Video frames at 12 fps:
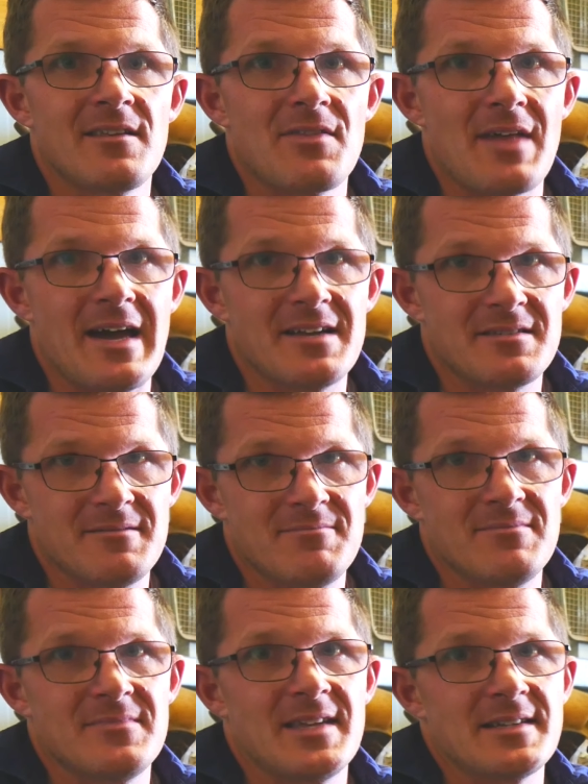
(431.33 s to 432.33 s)
that
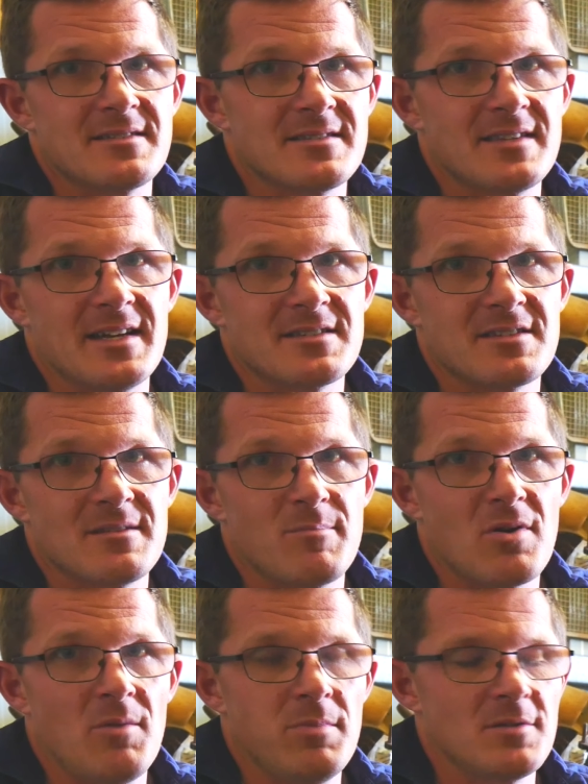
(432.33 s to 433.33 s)
that's the
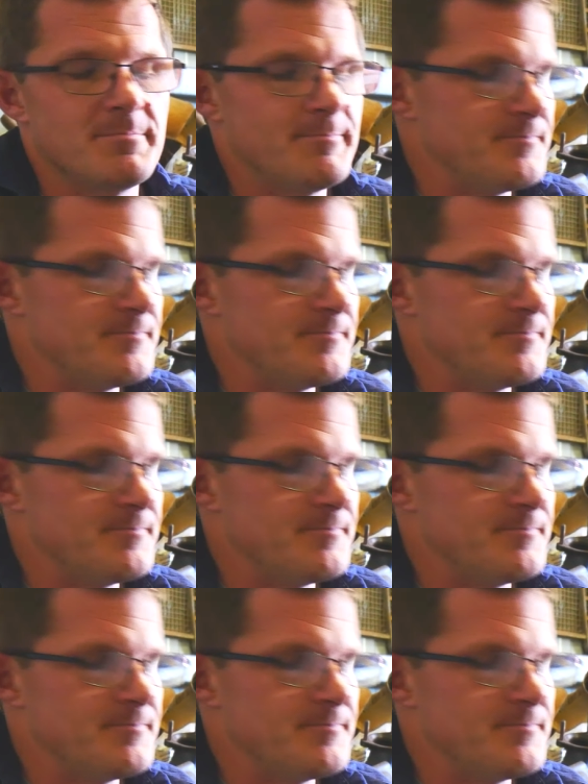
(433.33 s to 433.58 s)
problem.